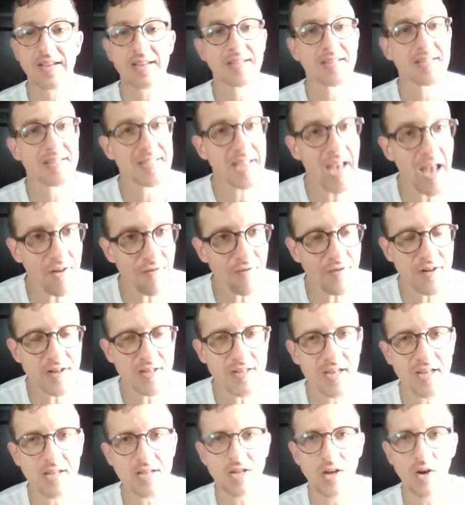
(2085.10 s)
San
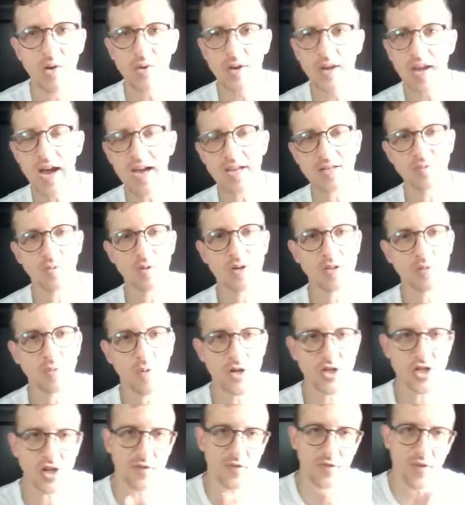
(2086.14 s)
Francisco, yes, we're
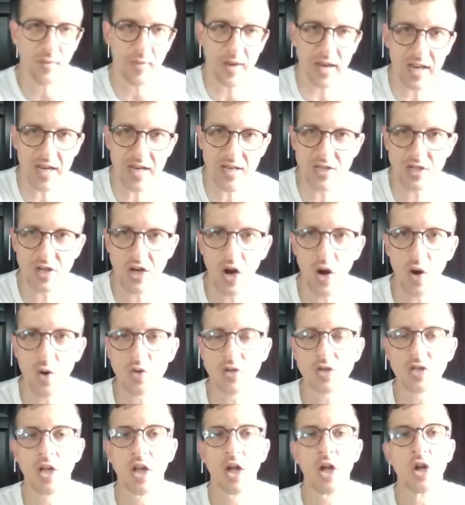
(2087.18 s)
switching from East
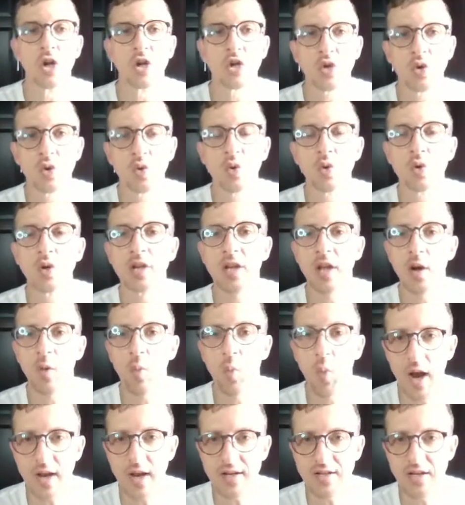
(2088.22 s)
Coast to the
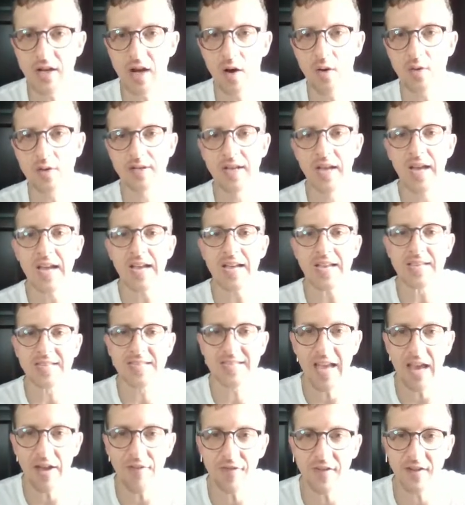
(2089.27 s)
West Coast.
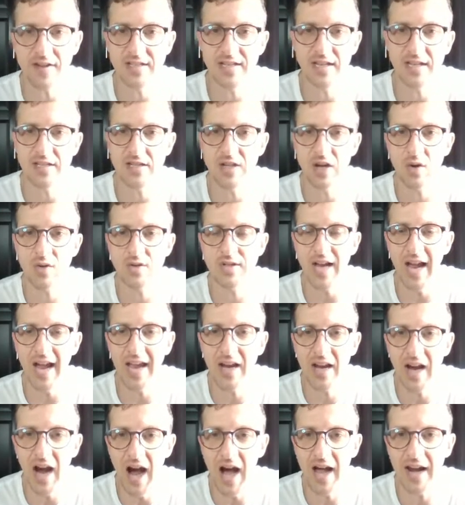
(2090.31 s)
San Francisco's
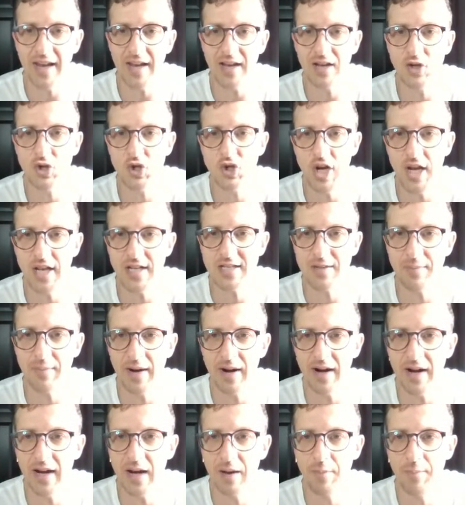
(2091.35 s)
iconic
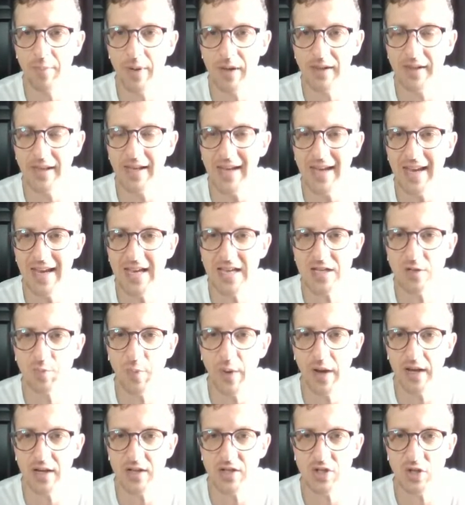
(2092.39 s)
Transamerica building is
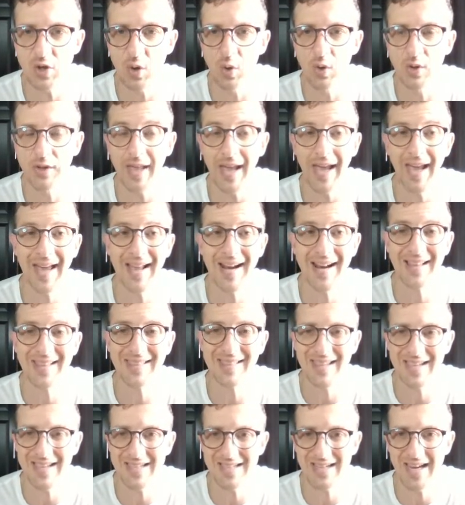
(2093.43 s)
being sold at a
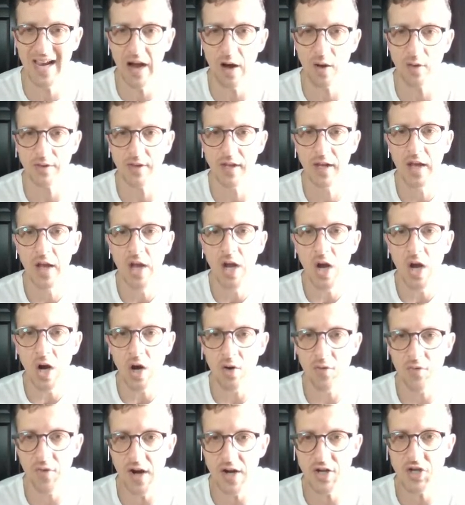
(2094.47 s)
discount.
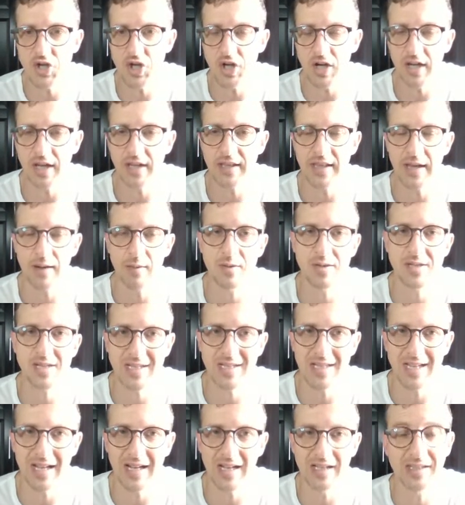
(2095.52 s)
Originally, there was
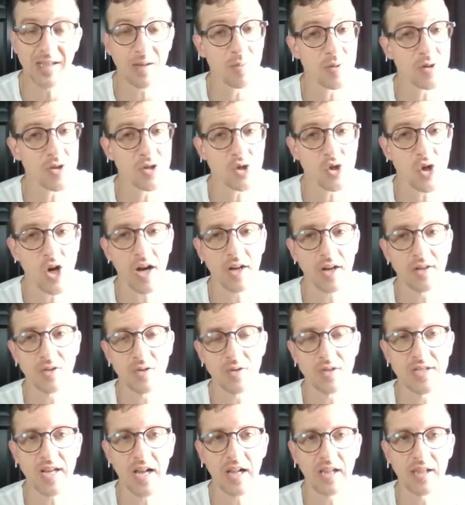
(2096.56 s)
a deal that was struck
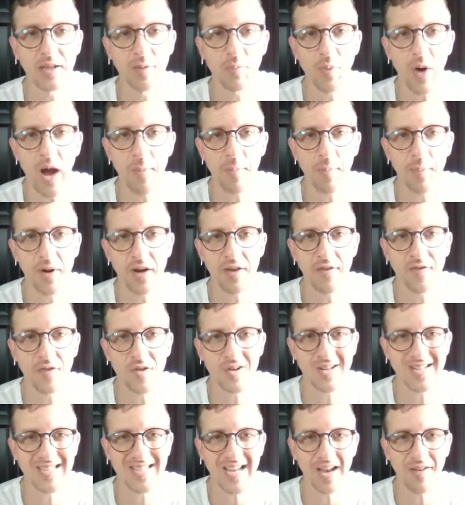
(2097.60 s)
to sell the property
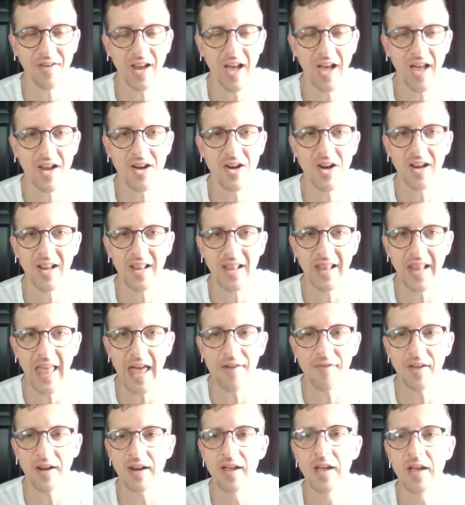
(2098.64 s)
for
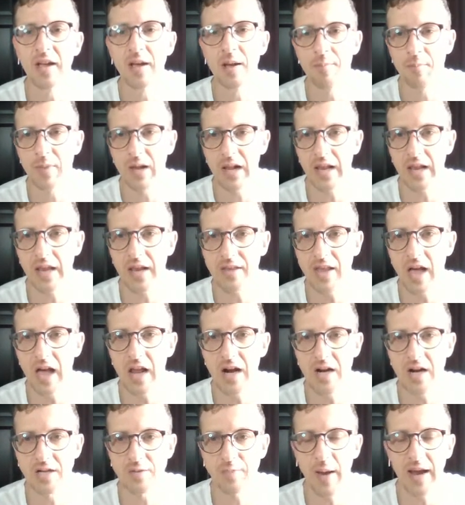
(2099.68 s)
$711 million
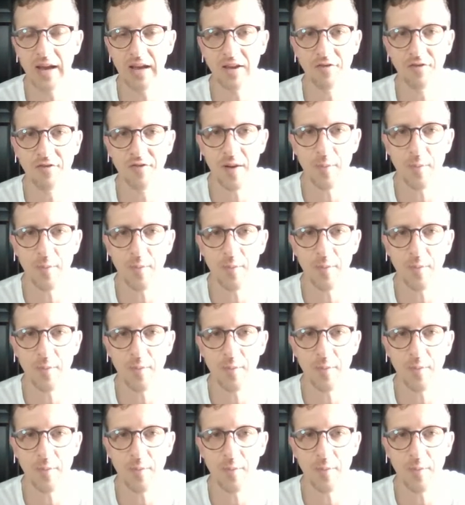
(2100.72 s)
back in